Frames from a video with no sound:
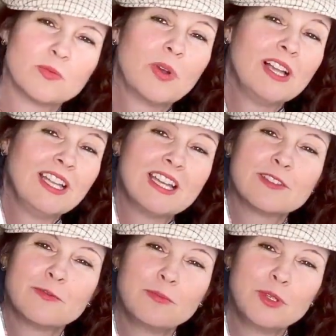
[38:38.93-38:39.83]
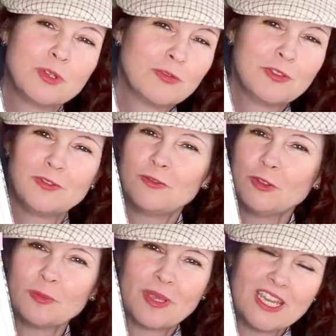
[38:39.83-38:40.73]
well as beautiful
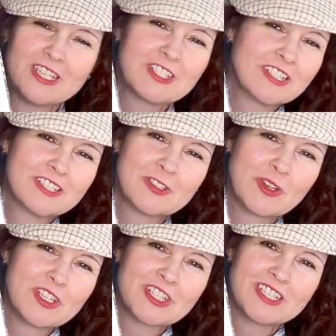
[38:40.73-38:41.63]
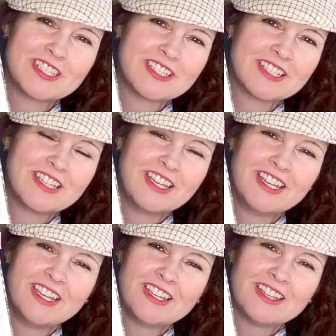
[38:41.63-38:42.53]
full-page illustrations
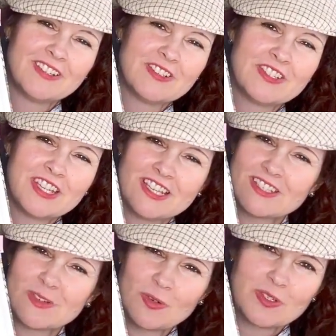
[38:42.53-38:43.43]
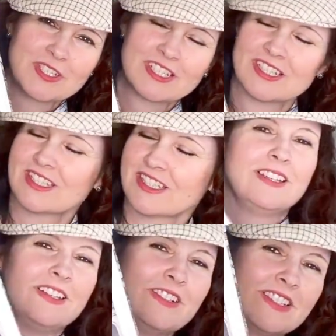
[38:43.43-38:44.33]
that are just
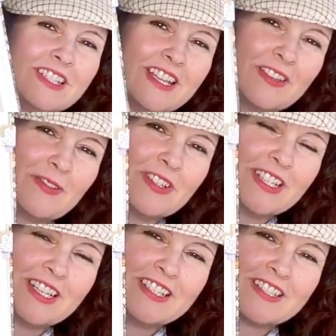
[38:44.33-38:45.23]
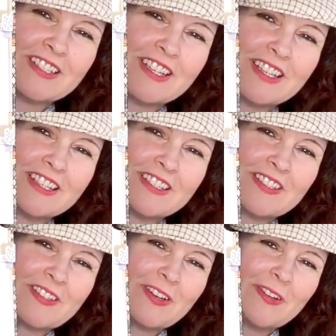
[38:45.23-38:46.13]
gorgeous. Here's another one I just think is
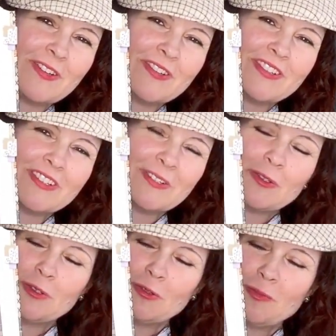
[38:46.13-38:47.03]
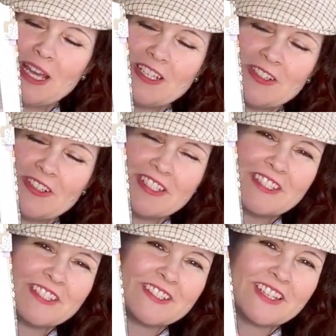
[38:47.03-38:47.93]
so cool. Badger
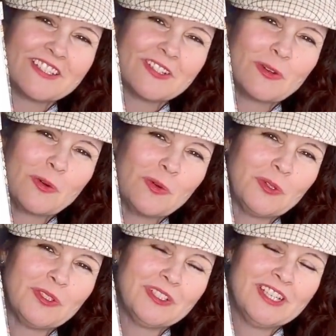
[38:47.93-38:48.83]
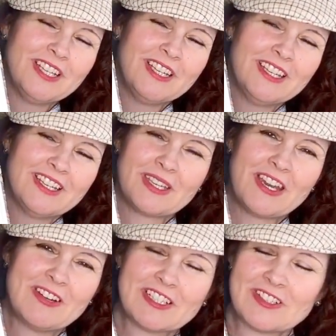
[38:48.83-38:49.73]
is just such a cool
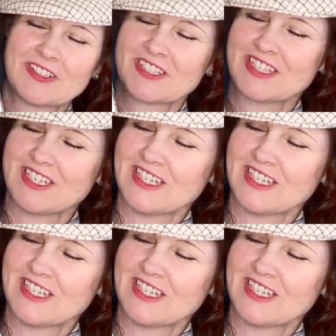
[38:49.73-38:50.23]
character to see